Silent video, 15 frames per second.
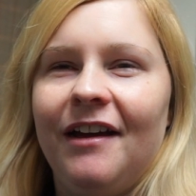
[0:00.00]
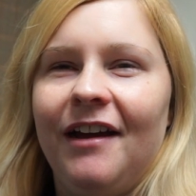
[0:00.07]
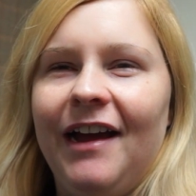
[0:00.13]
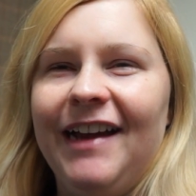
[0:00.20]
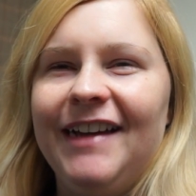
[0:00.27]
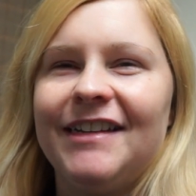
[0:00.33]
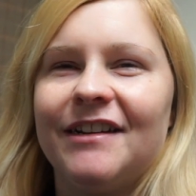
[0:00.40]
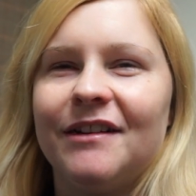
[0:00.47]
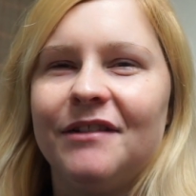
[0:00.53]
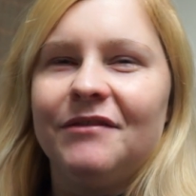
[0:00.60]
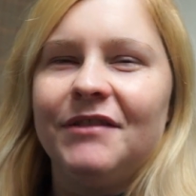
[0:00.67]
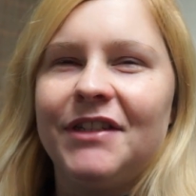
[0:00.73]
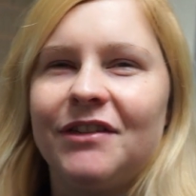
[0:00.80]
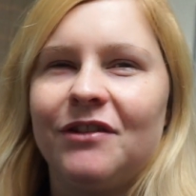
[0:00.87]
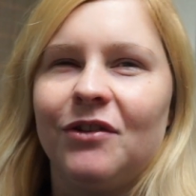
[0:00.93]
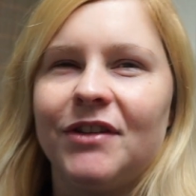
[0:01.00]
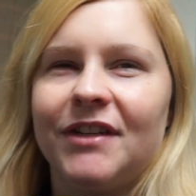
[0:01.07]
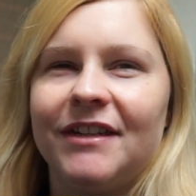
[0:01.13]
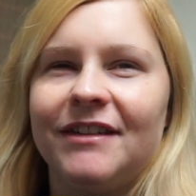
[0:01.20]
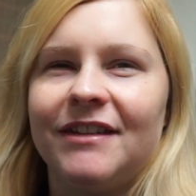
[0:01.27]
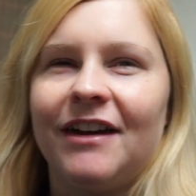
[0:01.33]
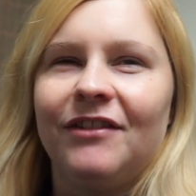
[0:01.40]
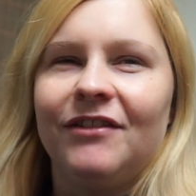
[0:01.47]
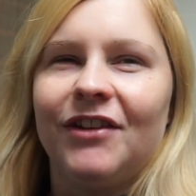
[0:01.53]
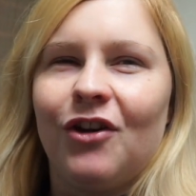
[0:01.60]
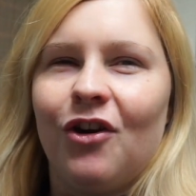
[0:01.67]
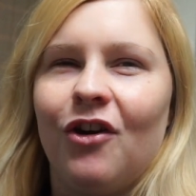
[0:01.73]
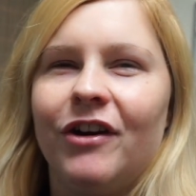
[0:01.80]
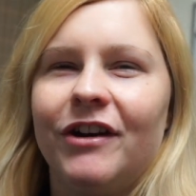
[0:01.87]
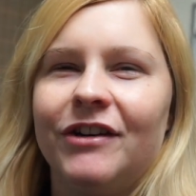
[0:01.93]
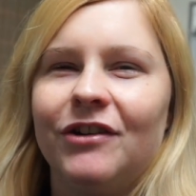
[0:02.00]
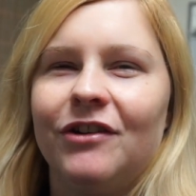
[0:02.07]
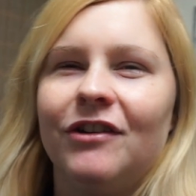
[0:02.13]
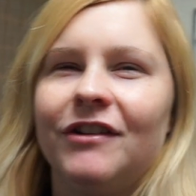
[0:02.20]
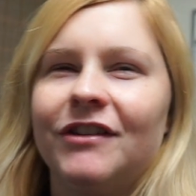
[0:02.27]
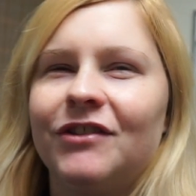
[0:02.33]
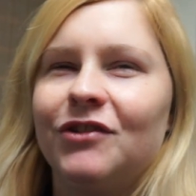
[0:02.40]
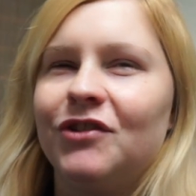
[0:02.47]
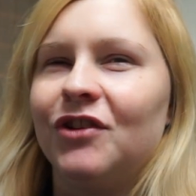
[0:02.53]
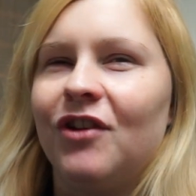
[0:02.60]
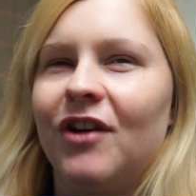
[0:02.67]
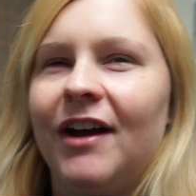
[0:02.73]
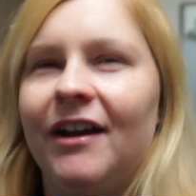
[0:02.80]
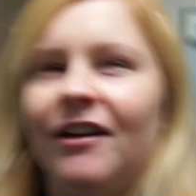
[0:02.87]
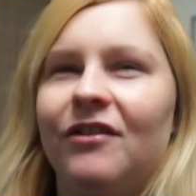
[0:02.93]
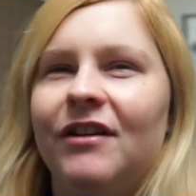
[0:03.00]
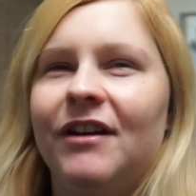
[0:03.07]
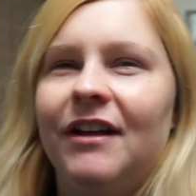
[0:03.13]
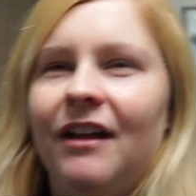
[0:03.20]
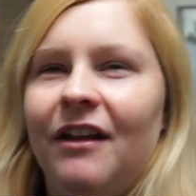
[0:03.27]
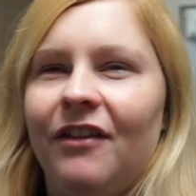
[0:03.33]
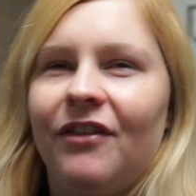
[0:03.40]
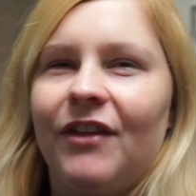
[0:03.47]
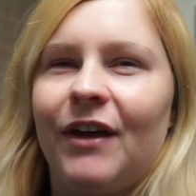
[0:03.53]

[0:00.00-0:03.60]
Ida was scooting down the corridor, so she got out.